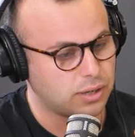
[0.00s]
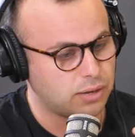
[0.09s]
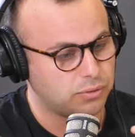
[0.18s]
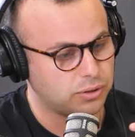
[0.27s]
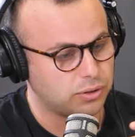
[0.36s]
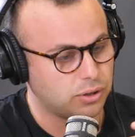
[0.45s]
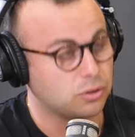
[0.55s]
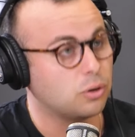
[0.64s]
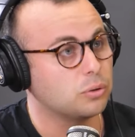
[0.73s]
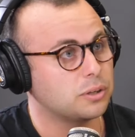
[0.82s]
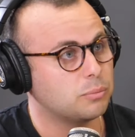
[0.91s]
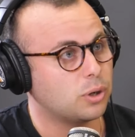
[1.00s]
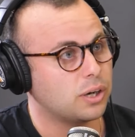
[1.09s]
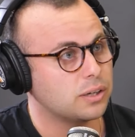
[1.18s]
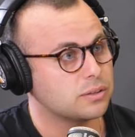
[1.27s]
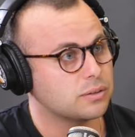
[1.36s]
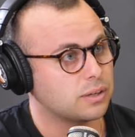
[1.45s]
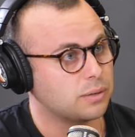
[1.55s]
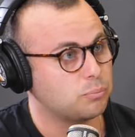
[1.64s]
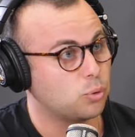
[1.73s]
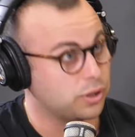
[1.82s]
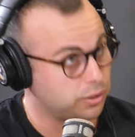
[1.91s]
having a, a goal in mind
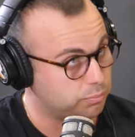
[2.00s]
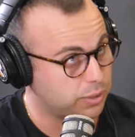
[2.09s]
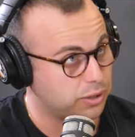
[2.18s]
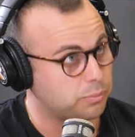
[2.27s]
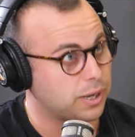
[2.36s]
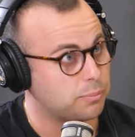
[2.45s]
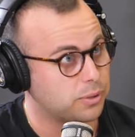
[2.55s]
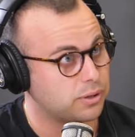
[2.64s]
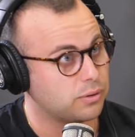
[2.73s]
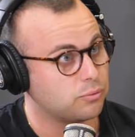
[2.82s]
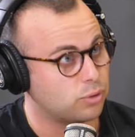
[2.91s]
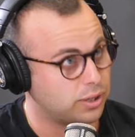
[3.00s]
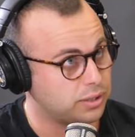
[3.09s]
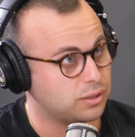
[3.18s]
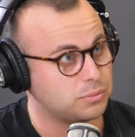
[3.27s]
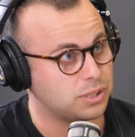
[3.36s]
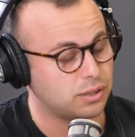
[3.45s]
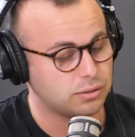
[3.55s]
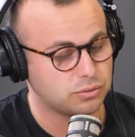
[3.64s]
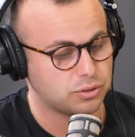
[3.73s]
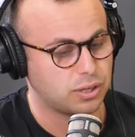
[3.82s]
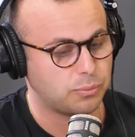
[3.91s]
and putting it pen on paper, writing them
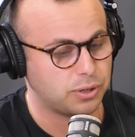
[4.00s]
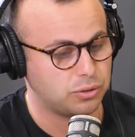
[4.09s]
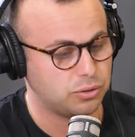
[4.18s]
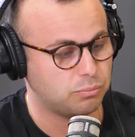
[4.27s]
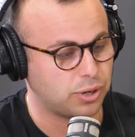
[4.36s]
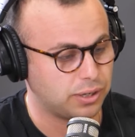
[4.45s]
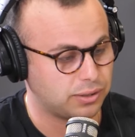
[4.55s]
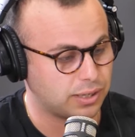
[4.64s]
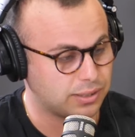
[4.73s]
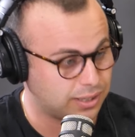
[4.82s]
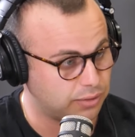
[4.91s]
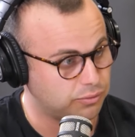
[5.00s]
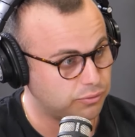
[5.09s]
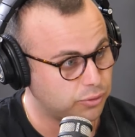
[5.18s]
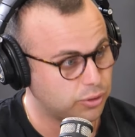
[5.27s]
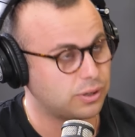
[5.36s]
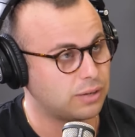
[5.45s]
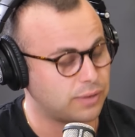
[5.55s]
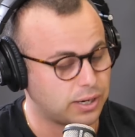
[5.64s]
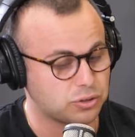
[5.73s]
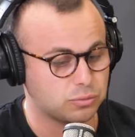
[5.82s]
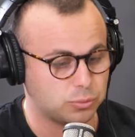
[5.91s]
down, so that way you can break that down even further and have
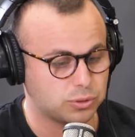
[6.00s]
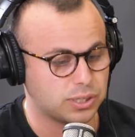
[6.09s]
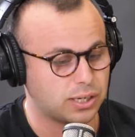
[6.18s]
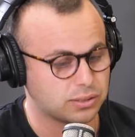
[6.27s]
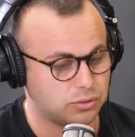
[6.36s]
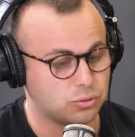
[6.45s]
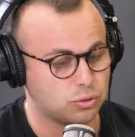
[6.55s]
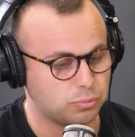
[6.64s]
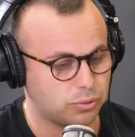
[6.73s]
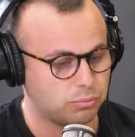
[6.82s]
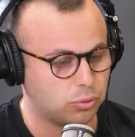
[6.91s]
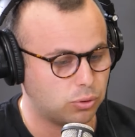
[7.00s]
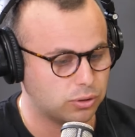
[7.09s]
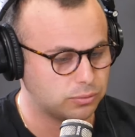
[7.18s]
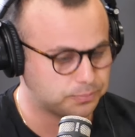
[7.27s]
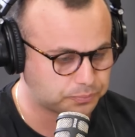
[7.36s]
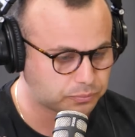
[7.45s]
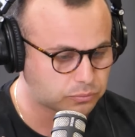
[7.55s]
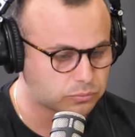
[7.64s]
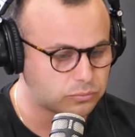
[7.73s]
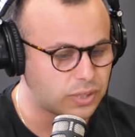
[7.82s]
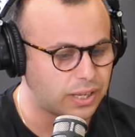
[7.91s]
actionable tasks is super important.
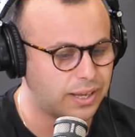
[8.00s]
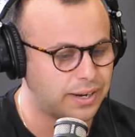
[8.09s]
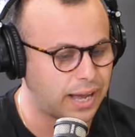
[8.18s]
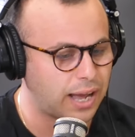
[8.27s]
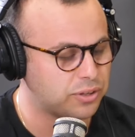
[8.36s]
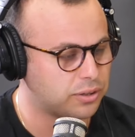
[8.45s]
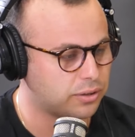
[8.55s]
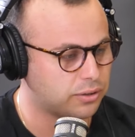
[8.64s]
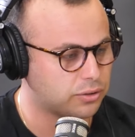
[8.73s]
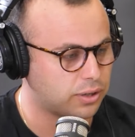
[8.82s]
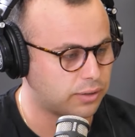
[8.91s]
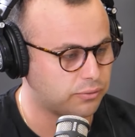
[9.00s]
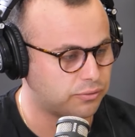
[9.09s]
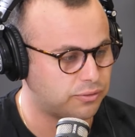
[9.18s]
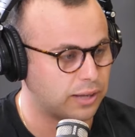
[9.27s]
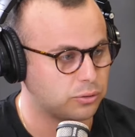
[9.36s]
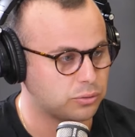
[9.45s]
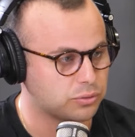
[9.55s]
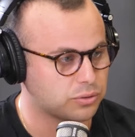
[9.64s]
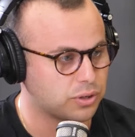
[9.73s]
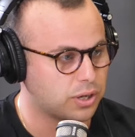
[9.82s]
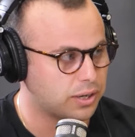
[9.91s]
And having
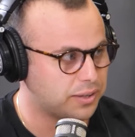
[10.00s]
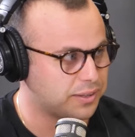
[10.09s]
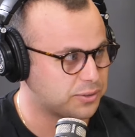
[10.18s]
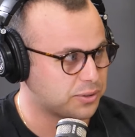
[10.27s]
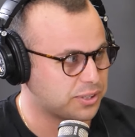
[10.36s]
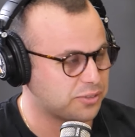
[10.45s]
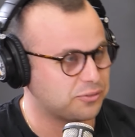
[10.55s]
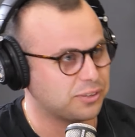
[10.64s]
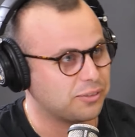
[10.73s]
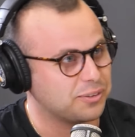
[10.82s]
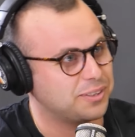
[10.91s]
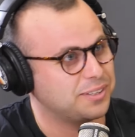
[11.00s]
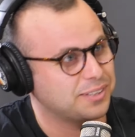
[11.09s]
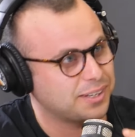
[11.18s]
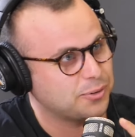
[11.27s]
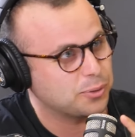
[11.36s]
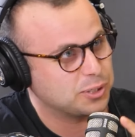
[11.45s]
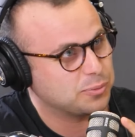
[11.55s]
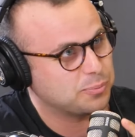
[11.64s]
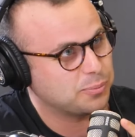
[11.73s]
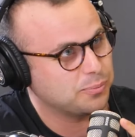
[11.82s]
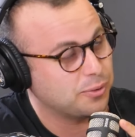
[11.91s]
values, that's it's a fluffy thing they always
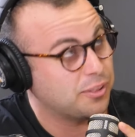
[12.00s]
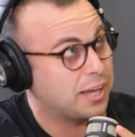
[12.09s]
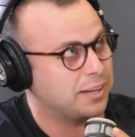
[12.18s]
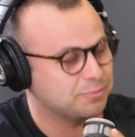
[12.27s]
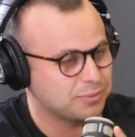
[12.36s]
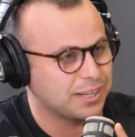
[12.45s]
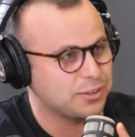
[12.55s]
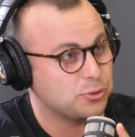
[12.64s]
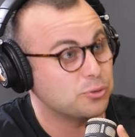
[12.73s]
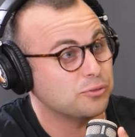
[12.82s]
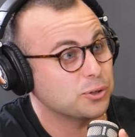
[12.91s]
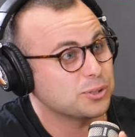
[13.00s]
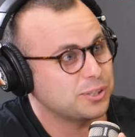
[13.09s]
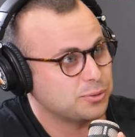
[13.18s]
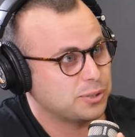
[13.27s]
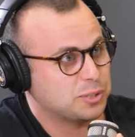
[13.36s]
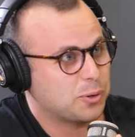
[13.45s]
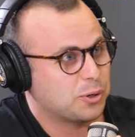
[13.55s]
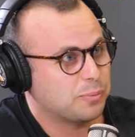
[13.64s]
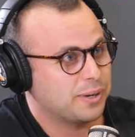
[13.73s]
They universities always spoke